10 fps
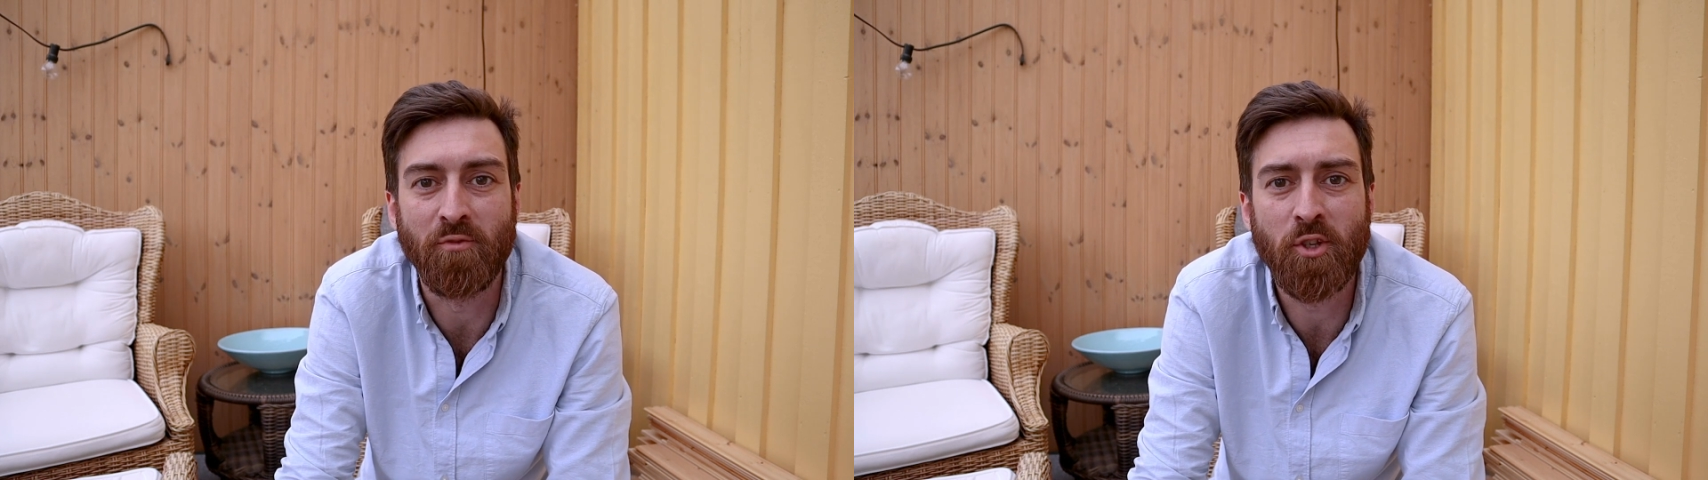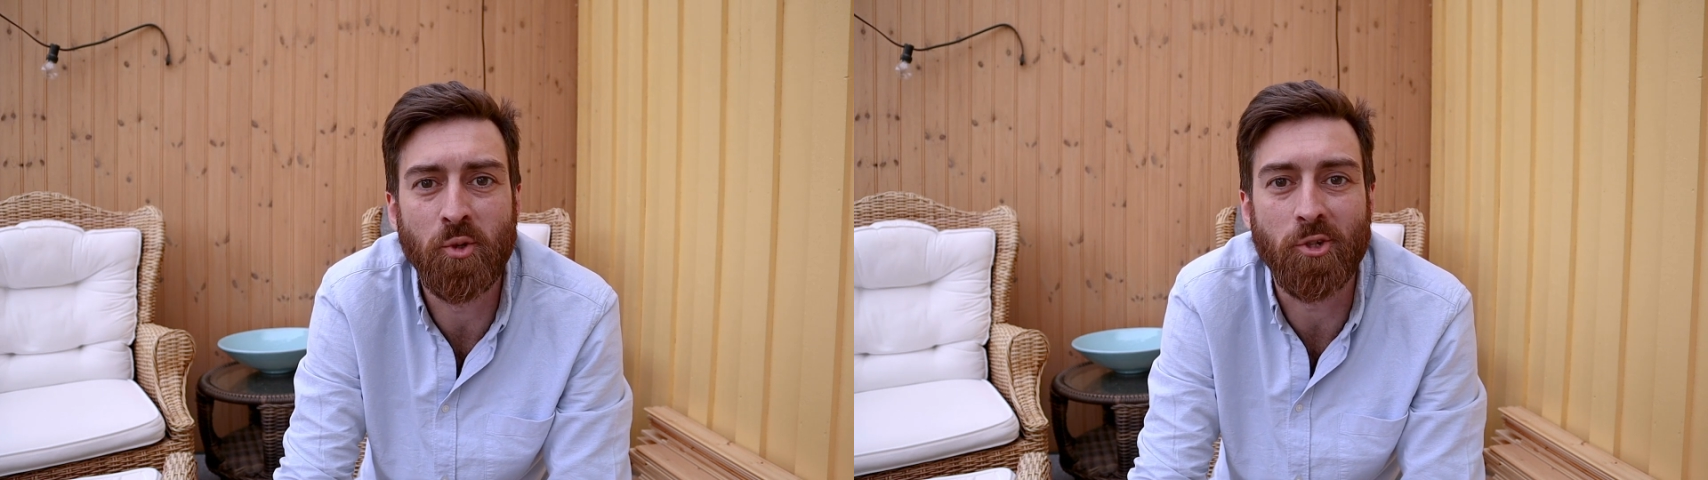
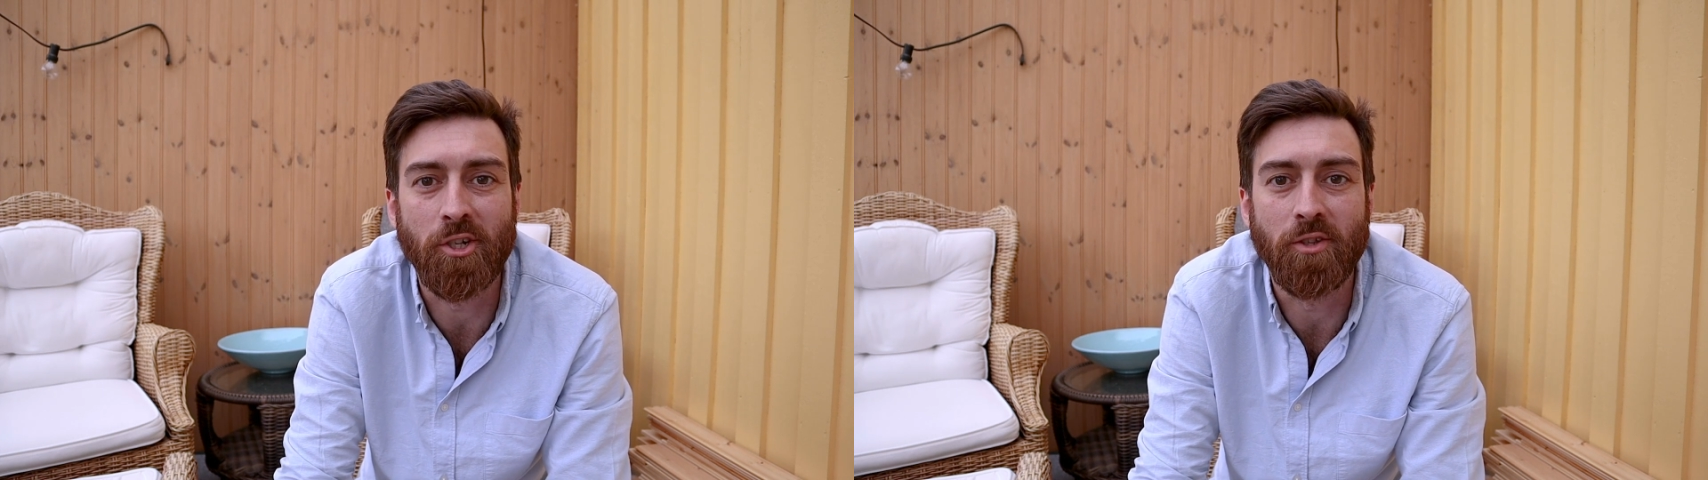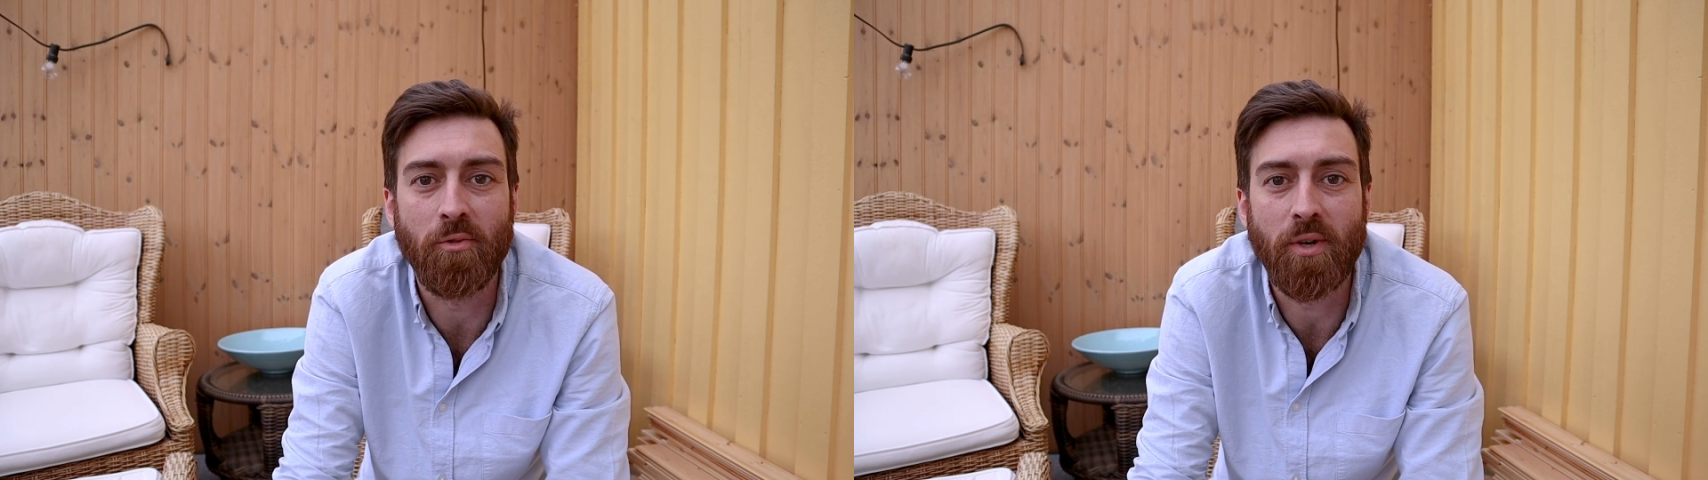
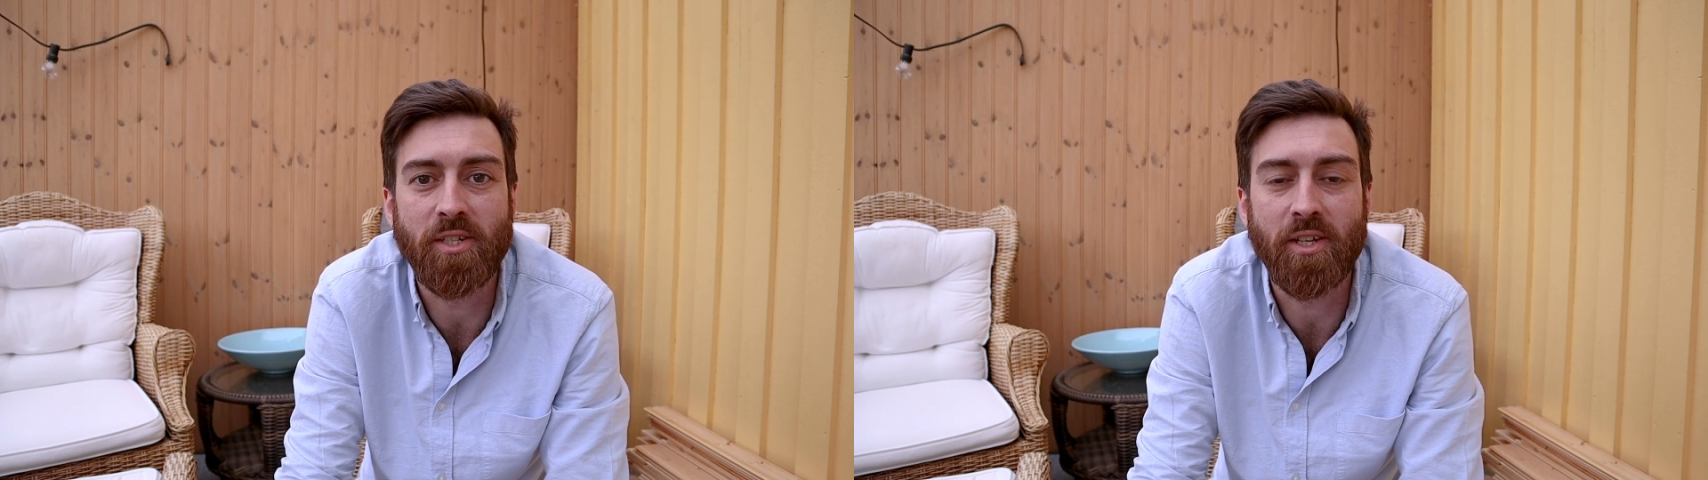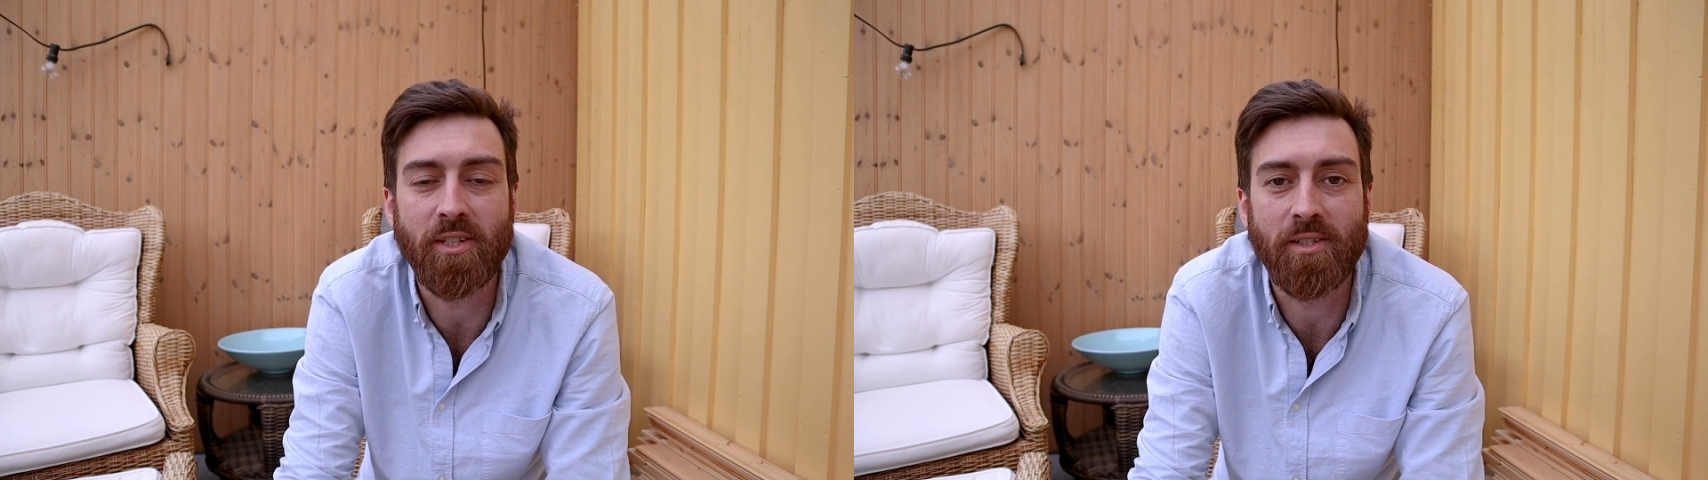Fusion three
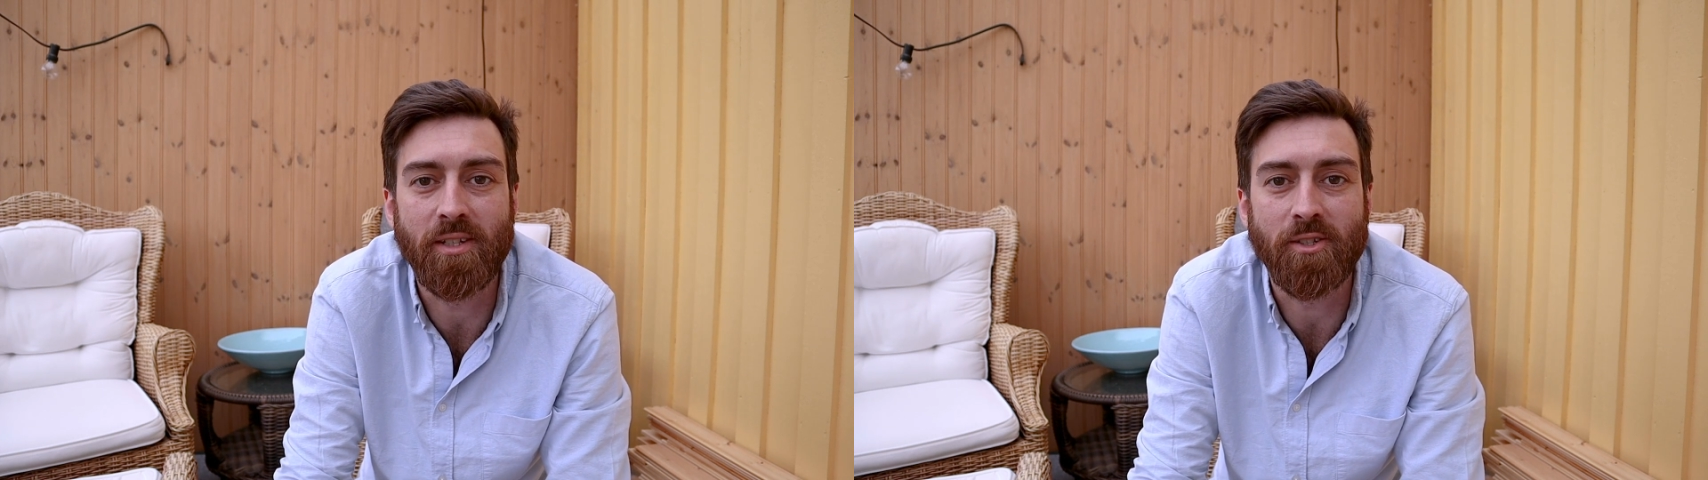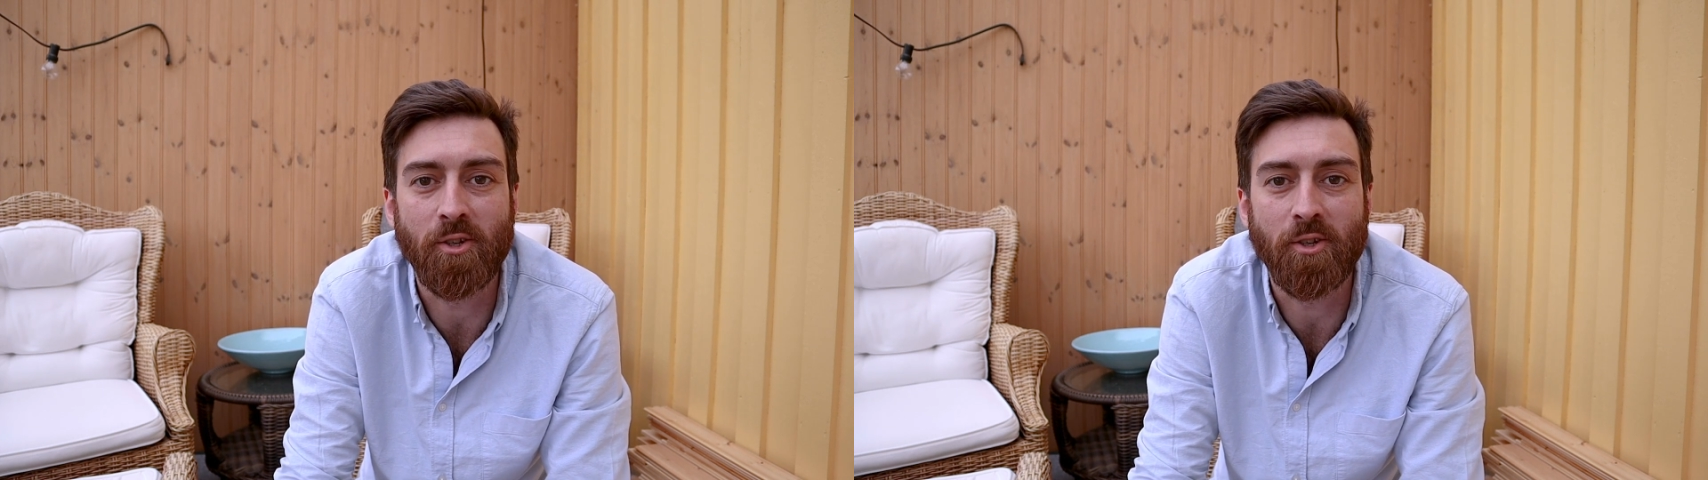sixty,